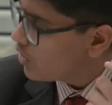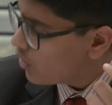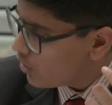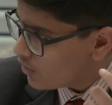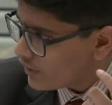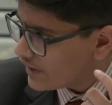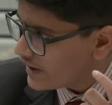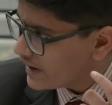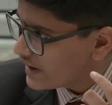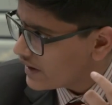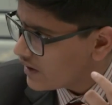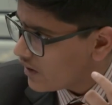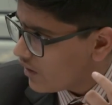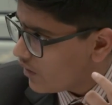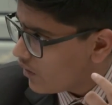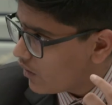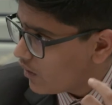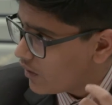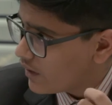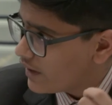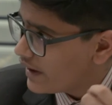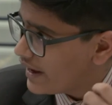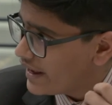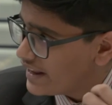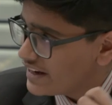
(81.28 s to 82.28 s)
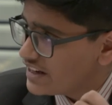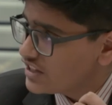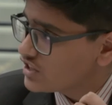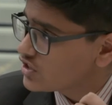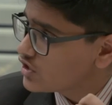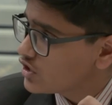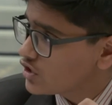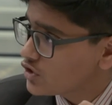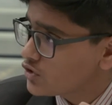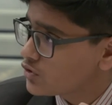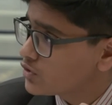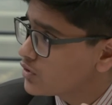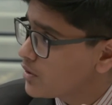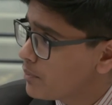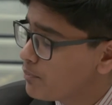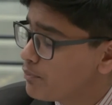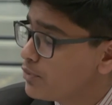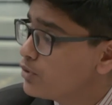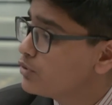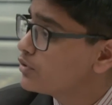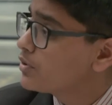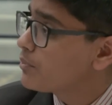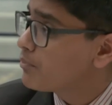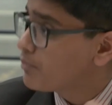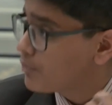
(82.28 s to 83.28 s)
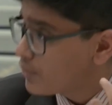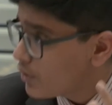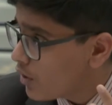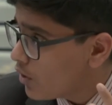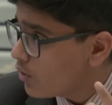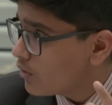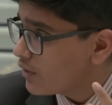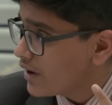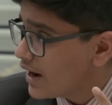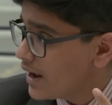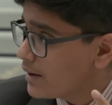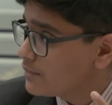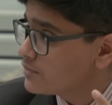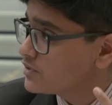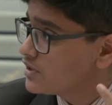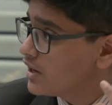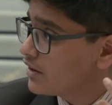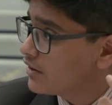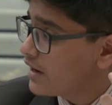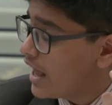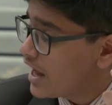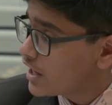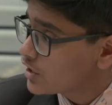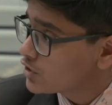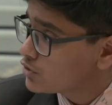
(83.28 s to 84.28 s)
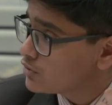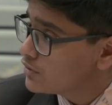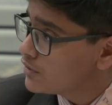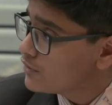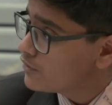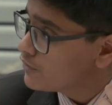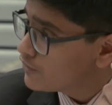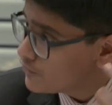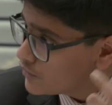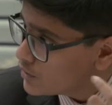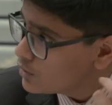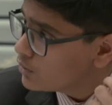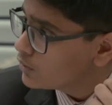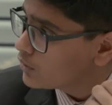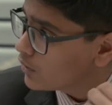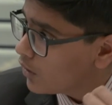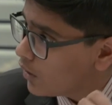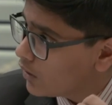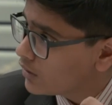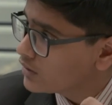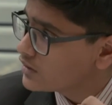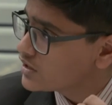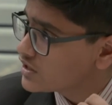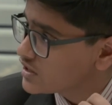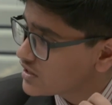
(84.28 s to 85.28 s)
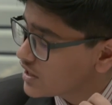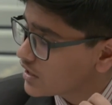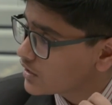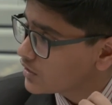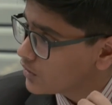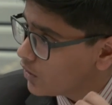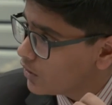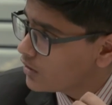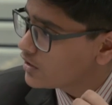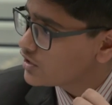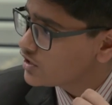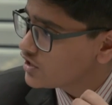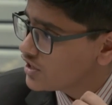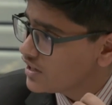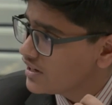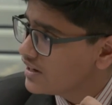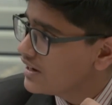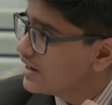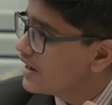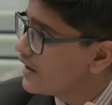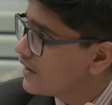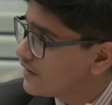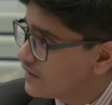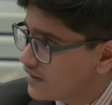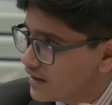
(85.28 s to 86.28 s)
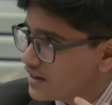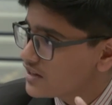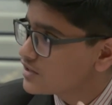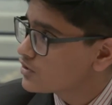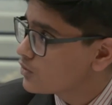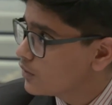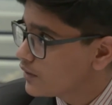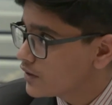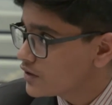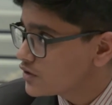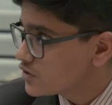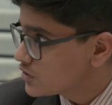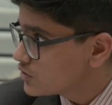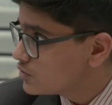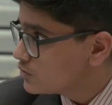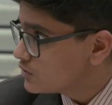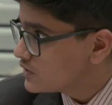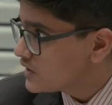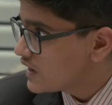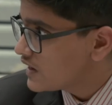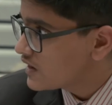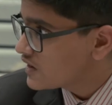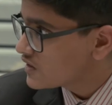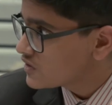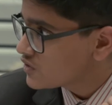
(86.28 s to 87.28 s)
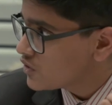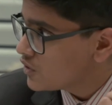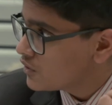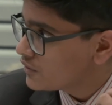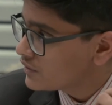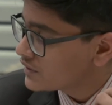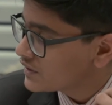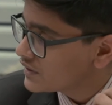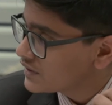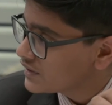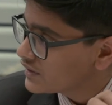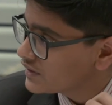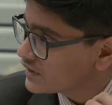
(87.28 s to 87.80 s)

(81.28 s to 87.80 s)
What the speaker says: coding or any such computer programs that actually fuel all this technology that is going to soon take us over?